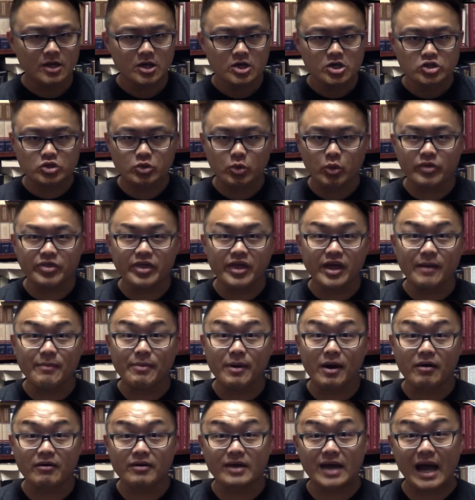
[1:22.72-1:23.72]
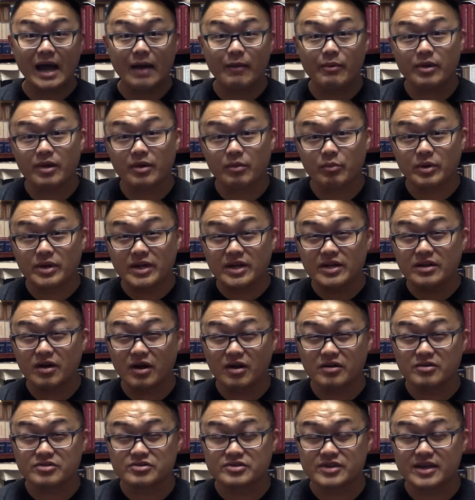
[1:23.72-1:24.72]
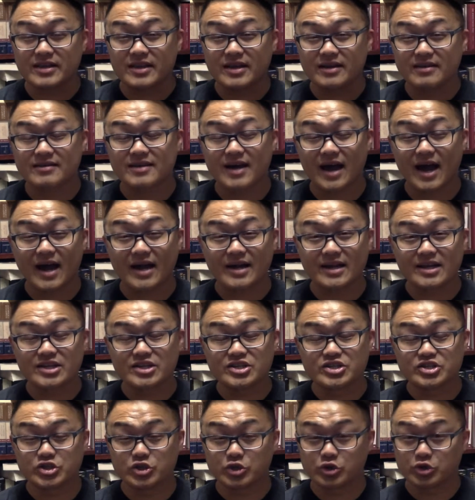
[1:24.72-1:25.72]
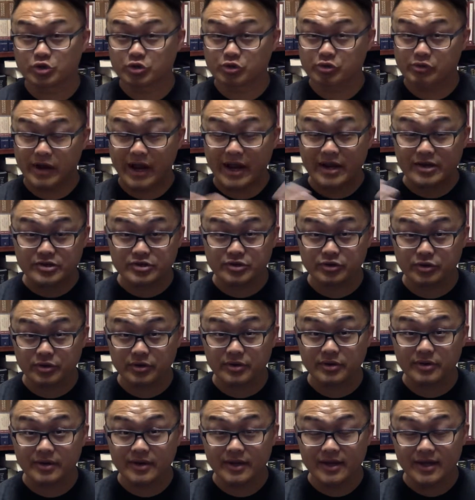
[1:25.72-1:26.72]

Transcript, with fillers: so when we think about god we, we need to understand that god is the creator